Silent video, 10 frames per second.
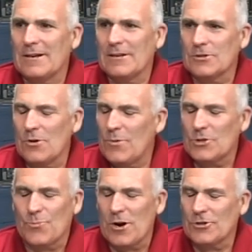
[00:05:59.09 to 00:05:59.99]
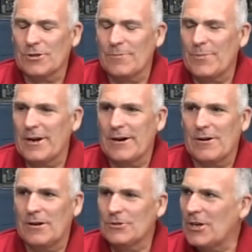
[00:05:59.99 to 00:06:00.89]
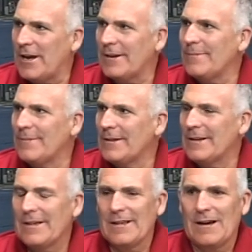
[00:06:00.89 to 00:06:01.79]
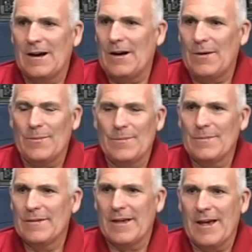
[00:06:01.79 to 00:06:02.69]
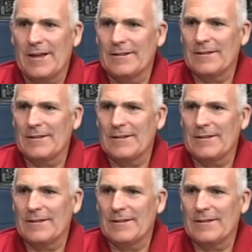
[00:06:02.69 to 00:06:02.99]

so much pressure to bear on China. Mm-hmm. And